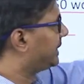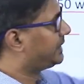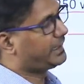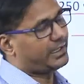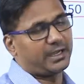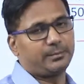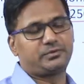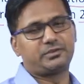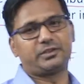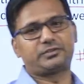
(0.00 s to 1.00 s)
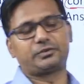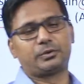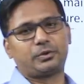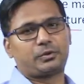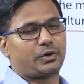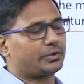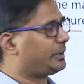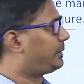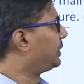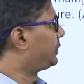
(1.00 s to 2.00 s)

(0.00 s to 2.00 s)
they have just, you know, talked about